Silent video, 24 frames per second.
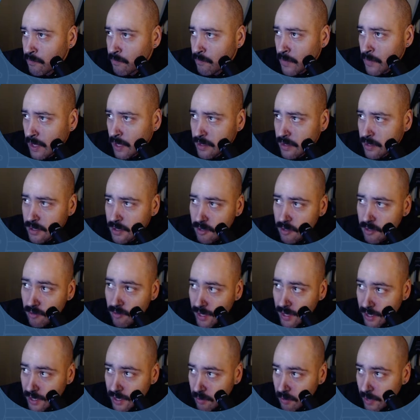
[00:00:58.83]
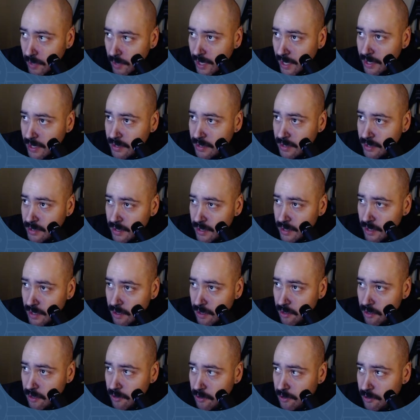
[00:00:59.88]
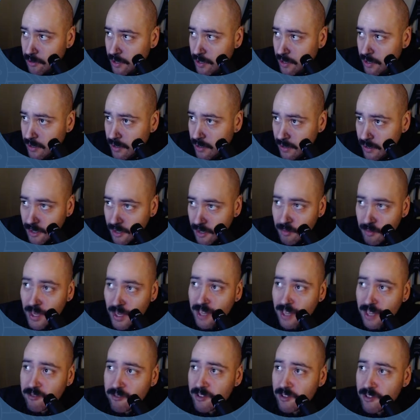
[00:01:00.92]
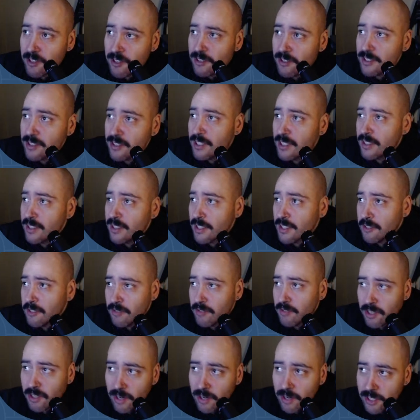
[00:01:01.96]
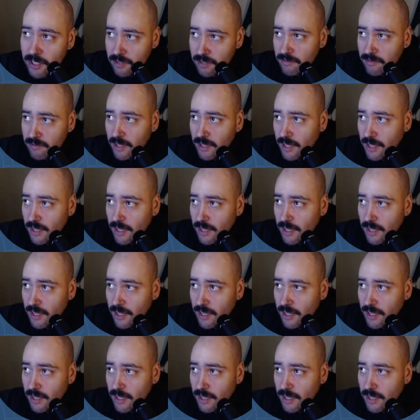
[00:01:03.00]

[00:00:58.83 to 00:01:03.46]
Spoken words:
To define a command, include the command field in the configuration file.